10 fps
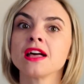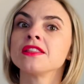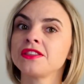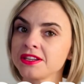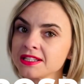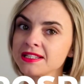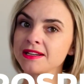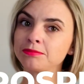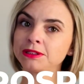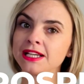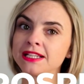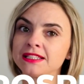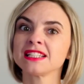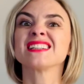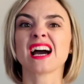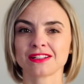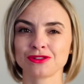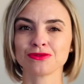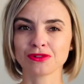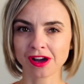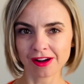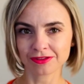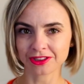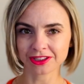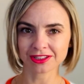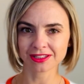this template got you covered.